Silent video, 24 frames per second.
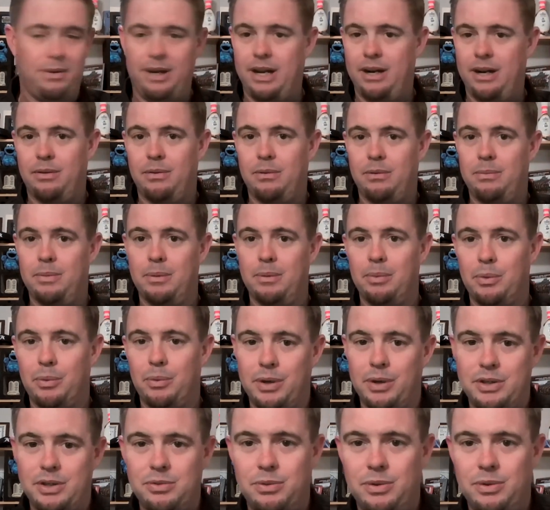I don't remember
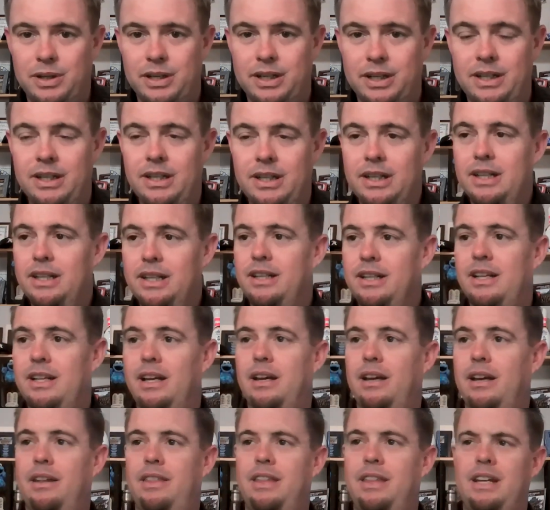which one.
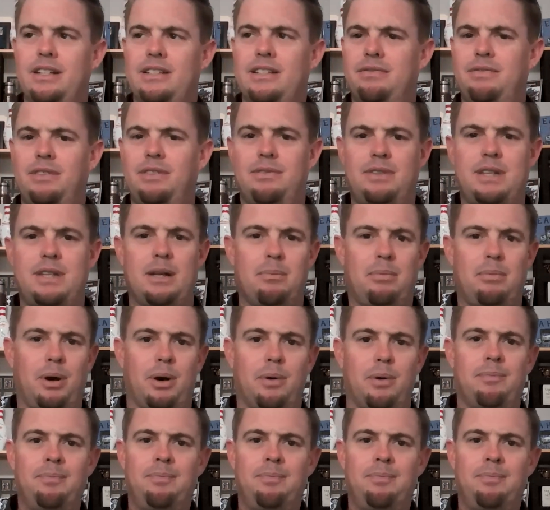I think it's the 15 Pro.